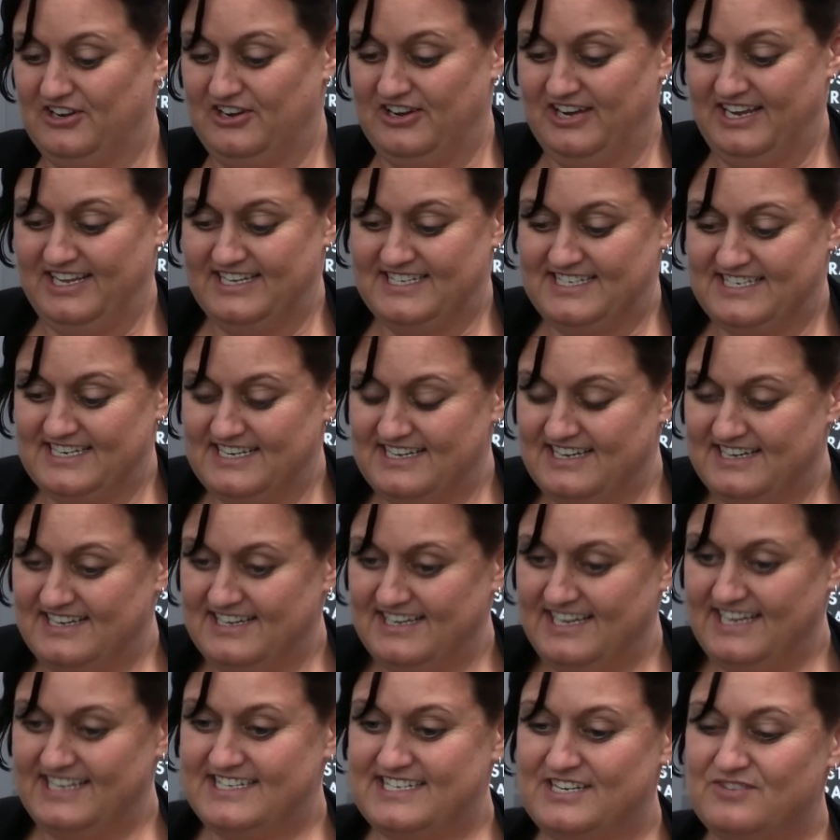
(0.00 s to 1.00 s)
it's
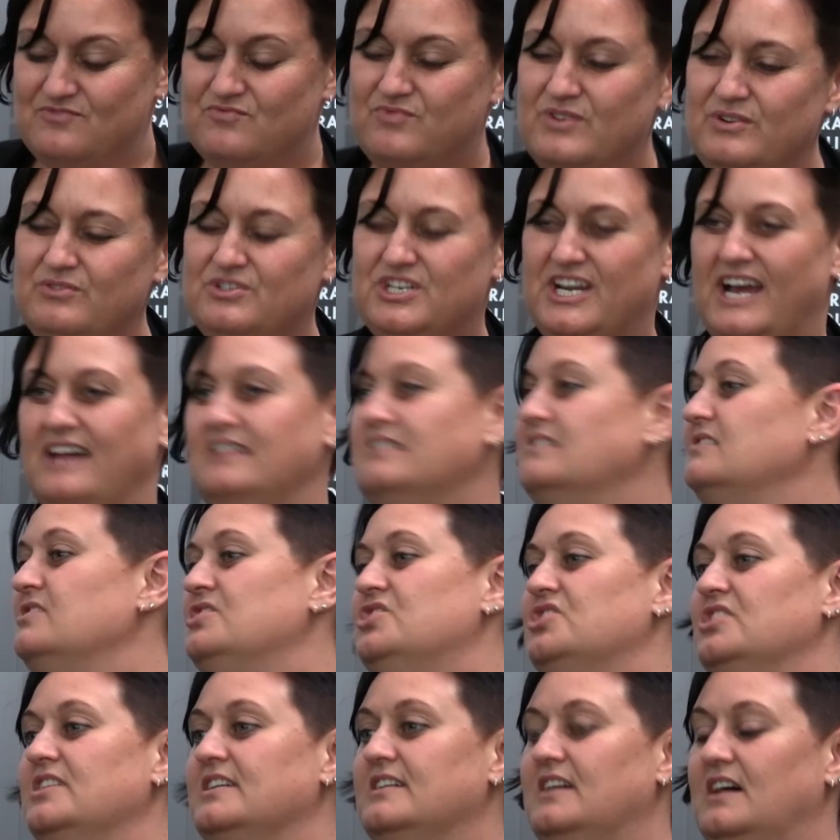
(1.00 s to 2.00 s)
a real
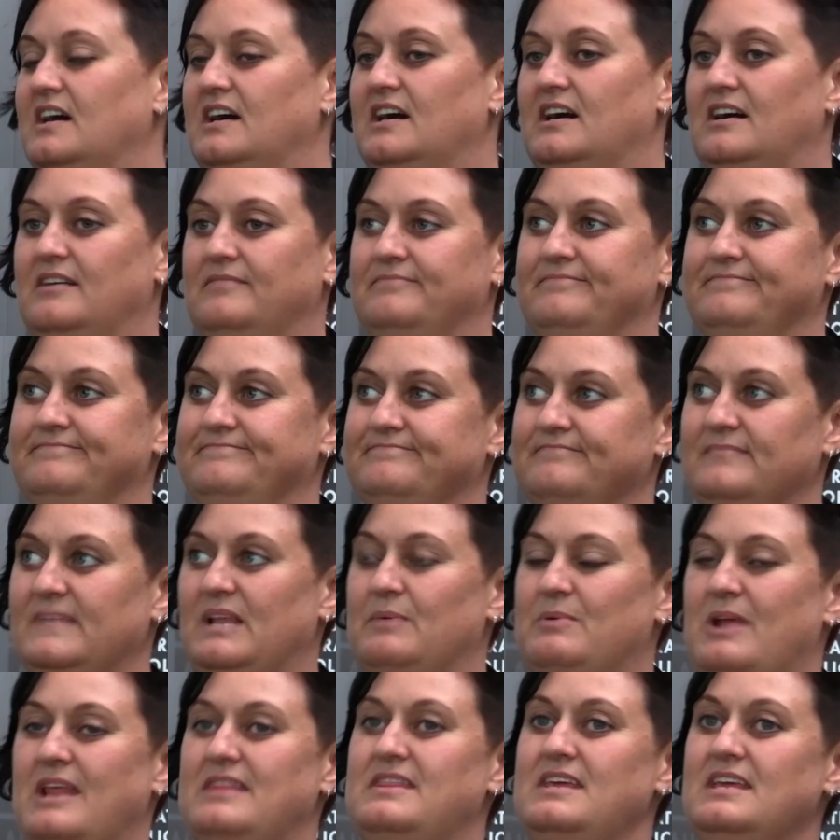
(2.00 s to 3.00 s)
challenge.
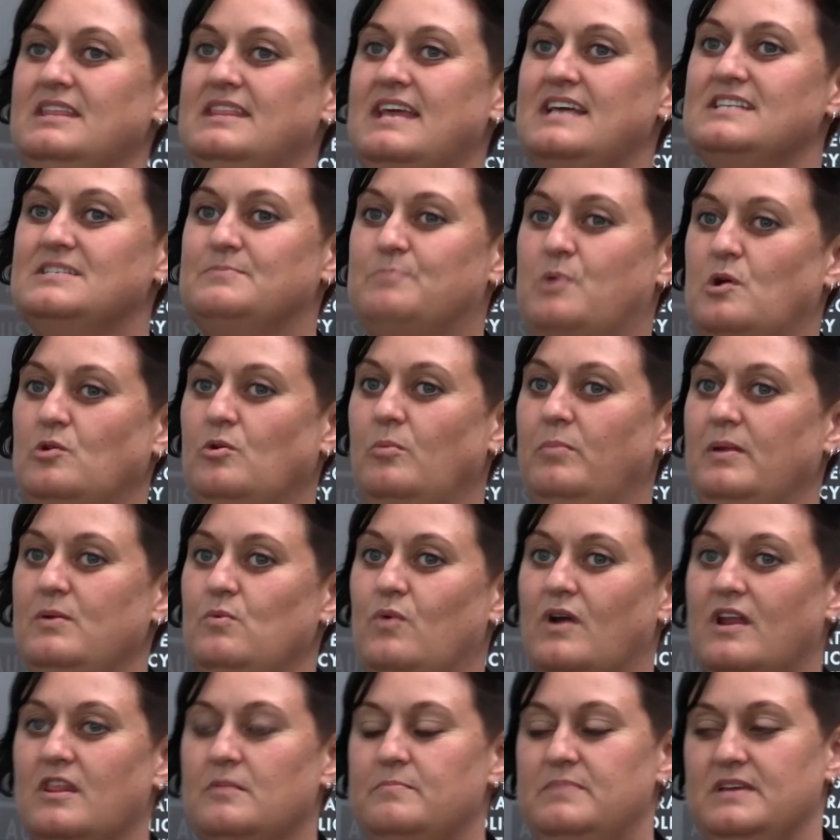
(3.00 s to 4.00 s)
But I think that's probably
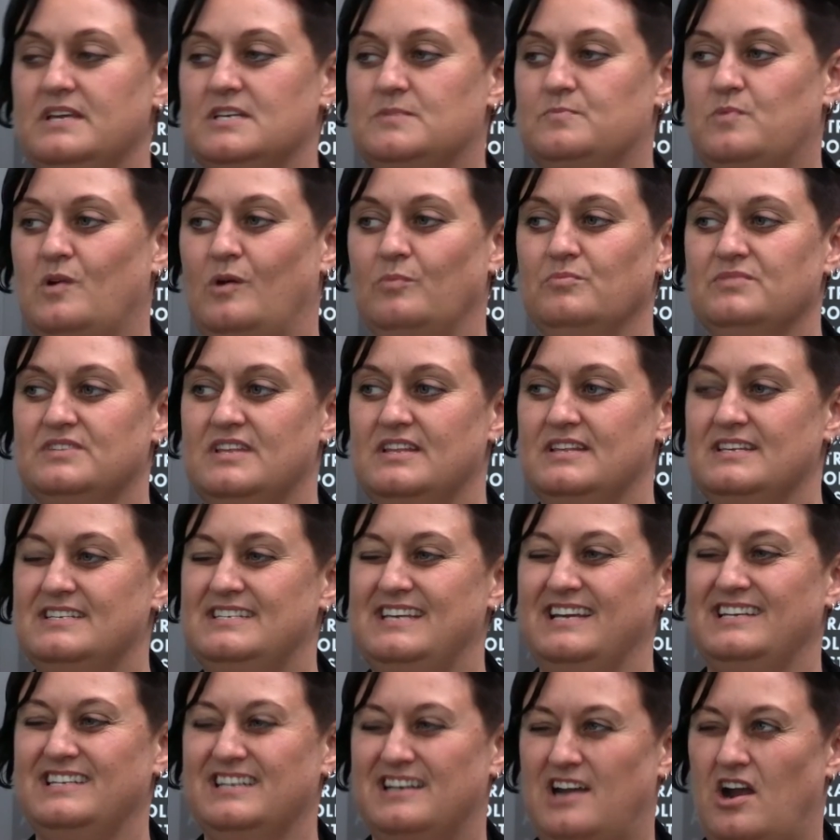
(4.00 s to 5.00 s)
one of the biggest problems that the
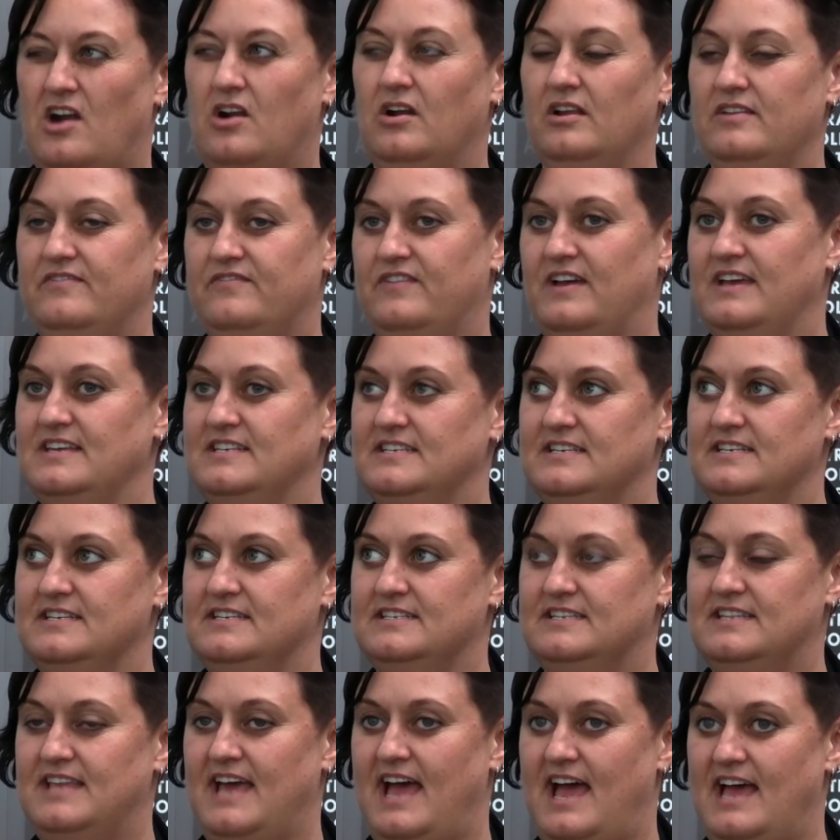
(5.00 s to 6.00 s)
sector currently
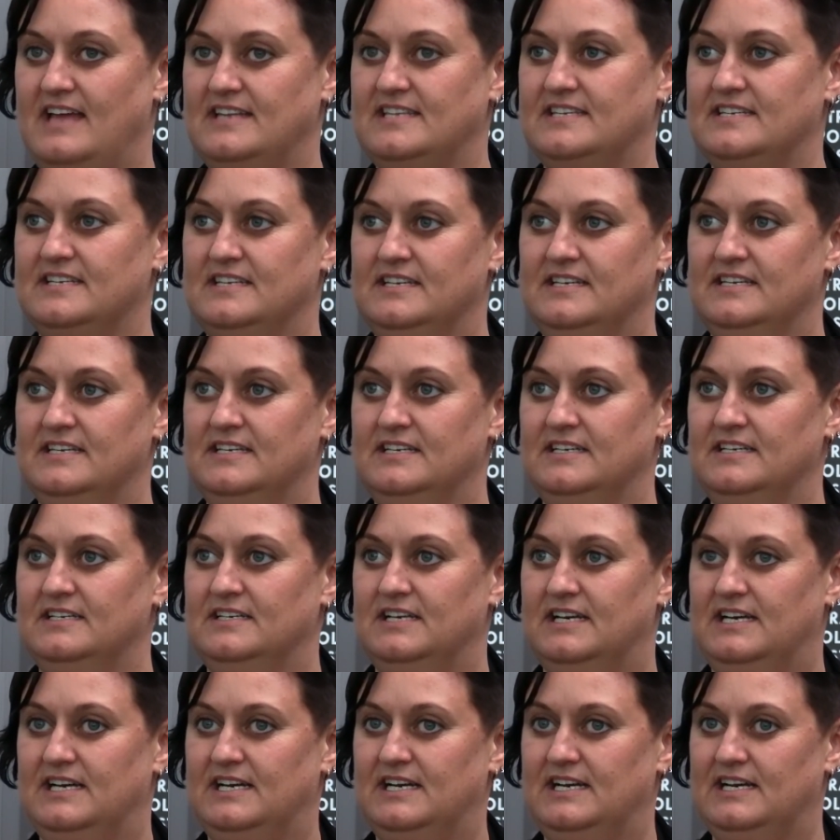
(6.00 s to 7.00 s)
faces, that
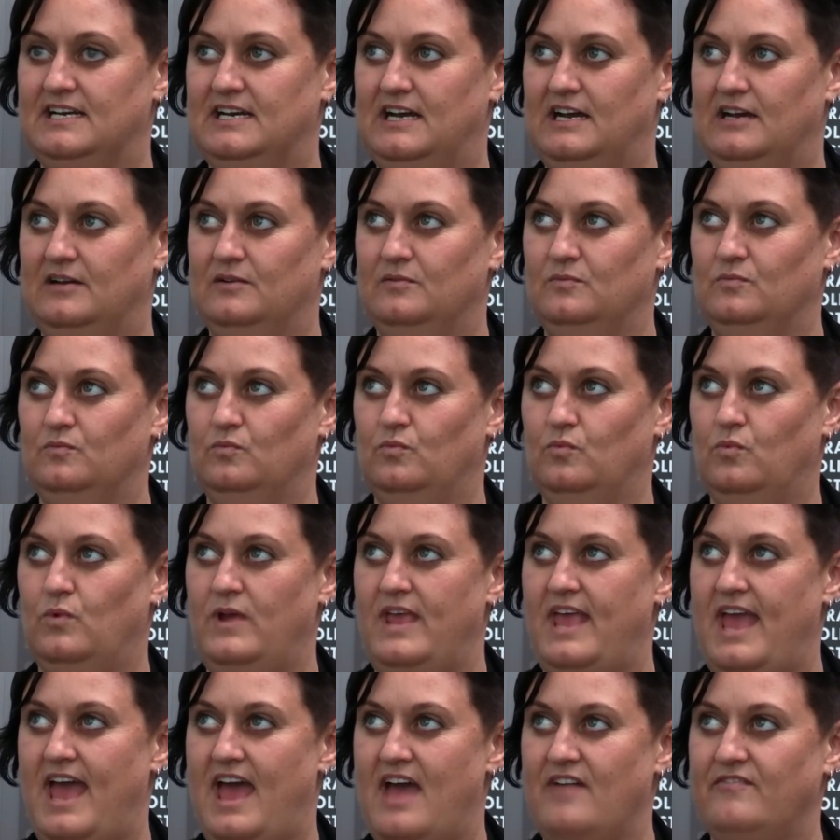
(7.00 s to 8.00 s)

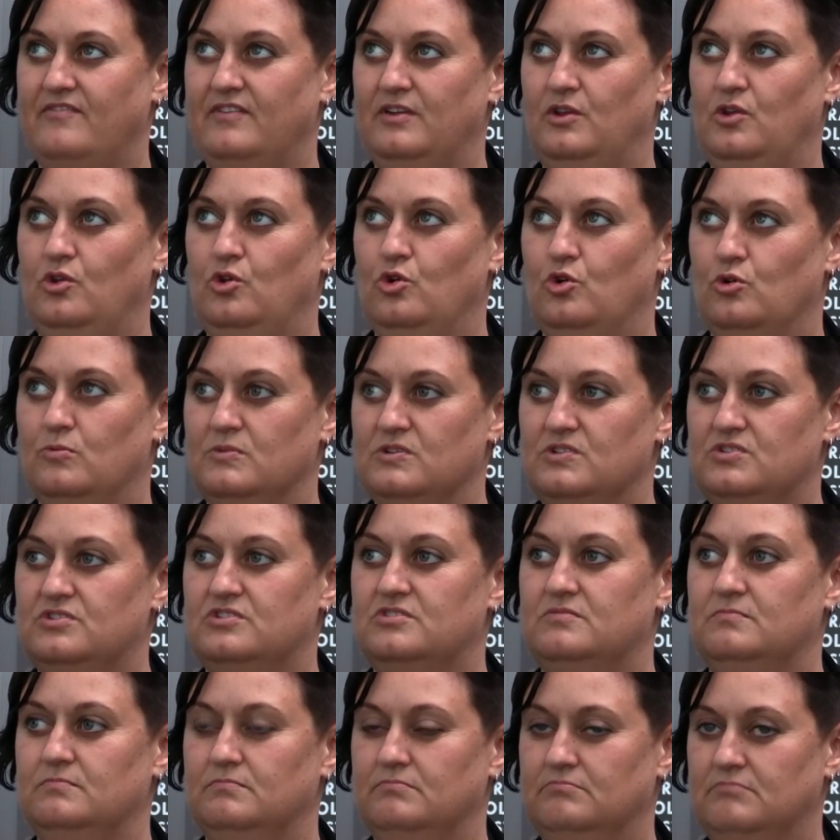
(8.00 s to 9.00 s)
we have an
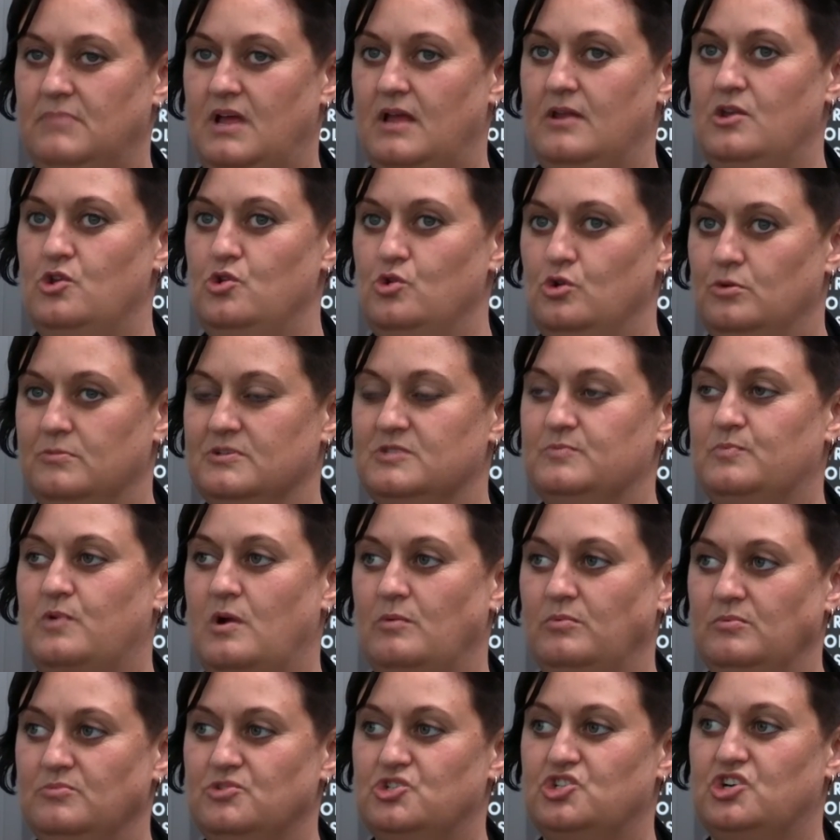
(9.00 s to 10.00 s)
enormous enormous
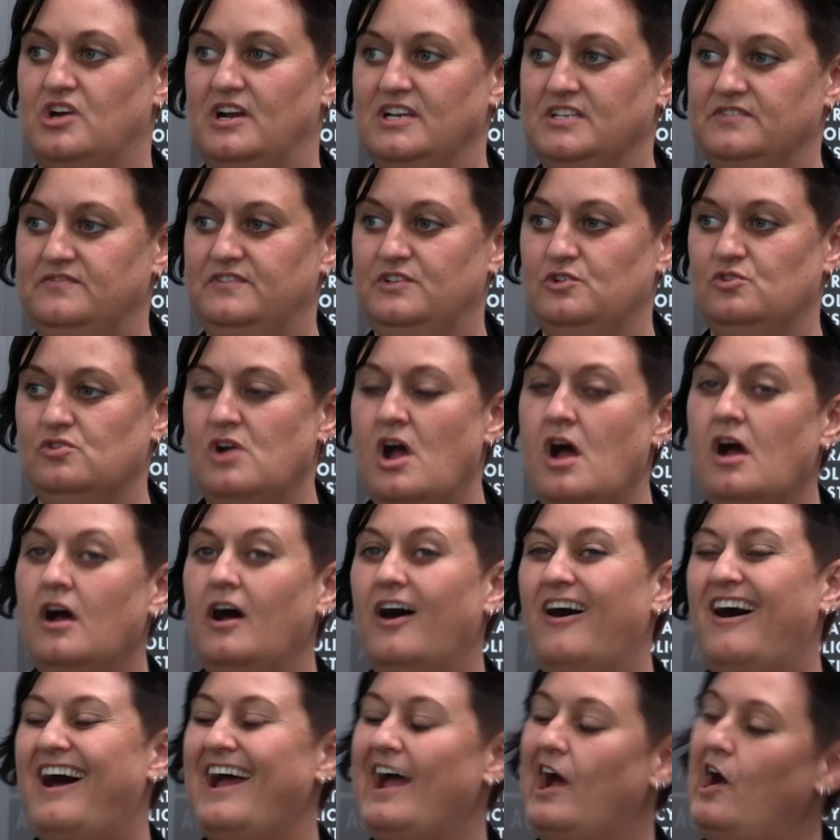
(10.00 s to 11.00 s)
problems trying to fill.
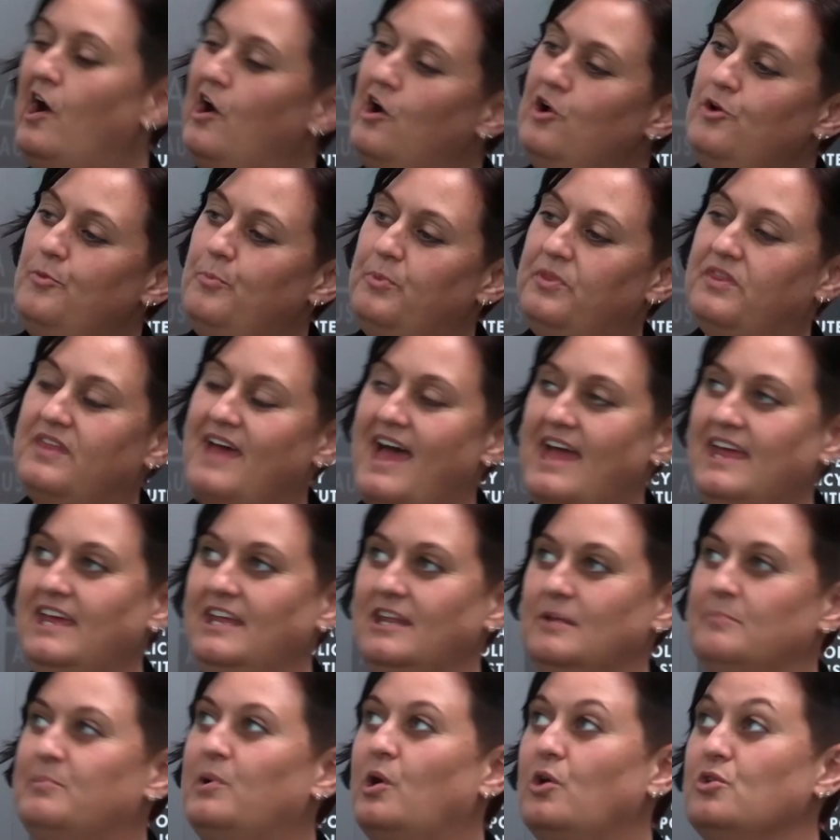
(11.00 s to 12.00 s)
I hope that in
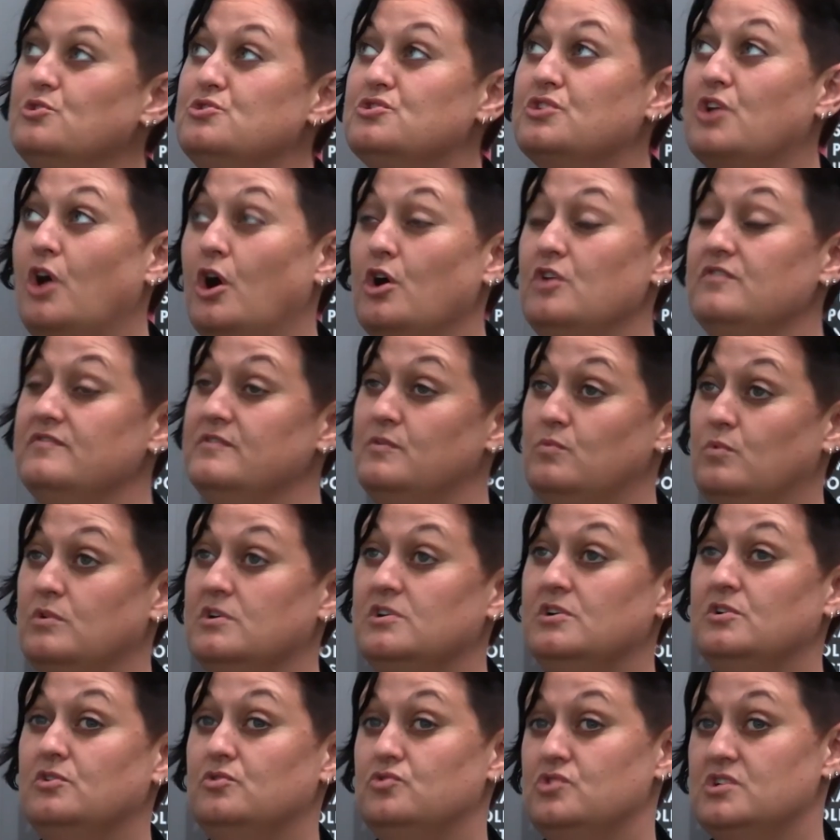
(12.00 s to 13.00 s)
the post-COVID
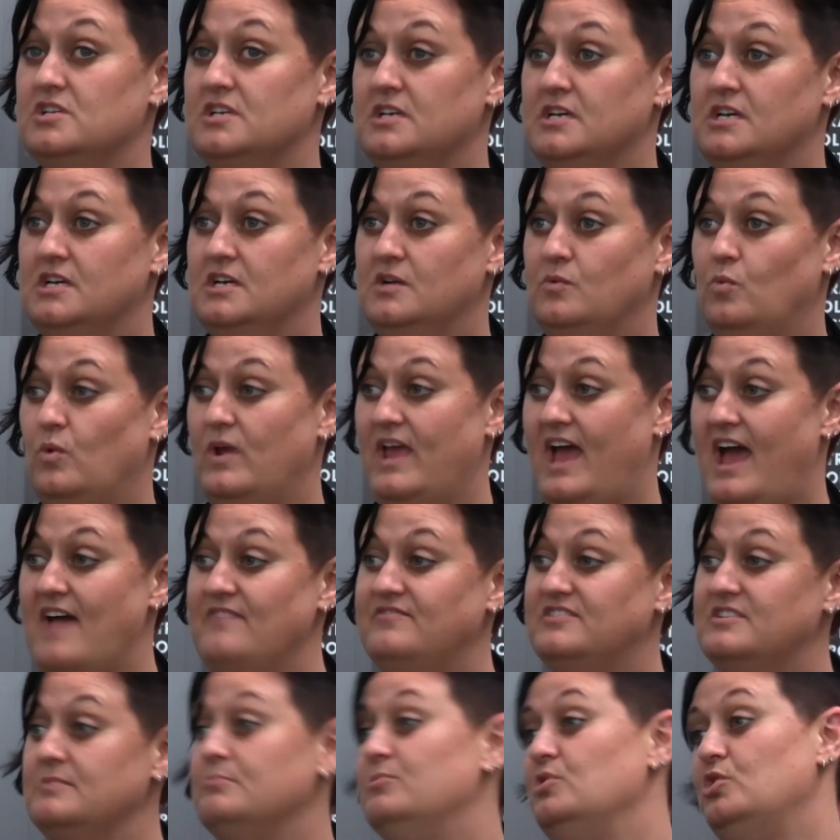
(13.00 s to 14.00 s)
world, we
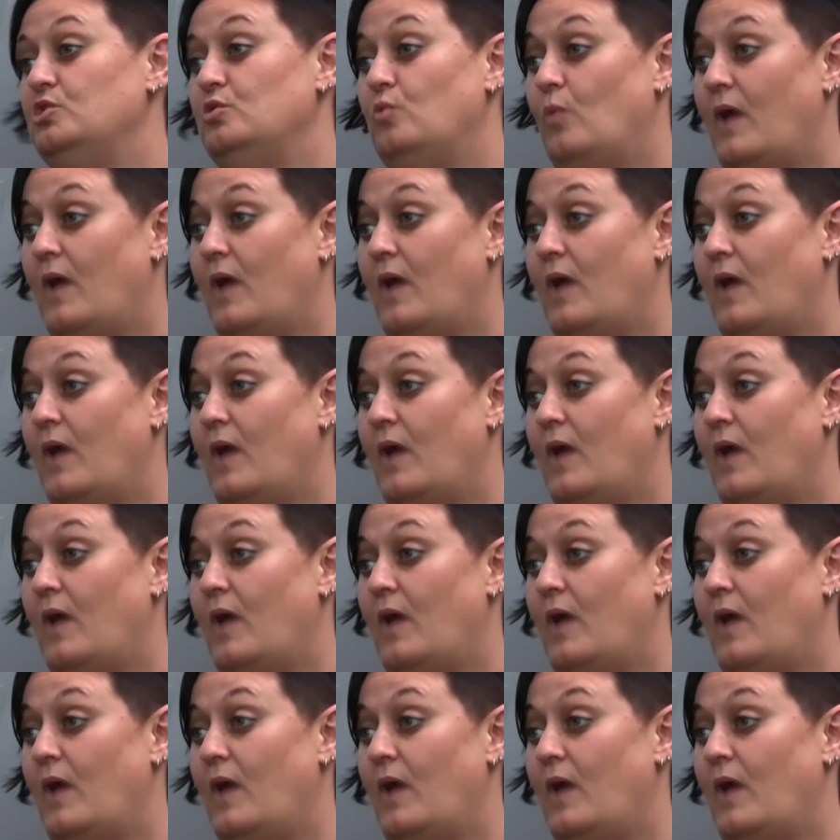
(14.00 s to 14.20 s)
have some new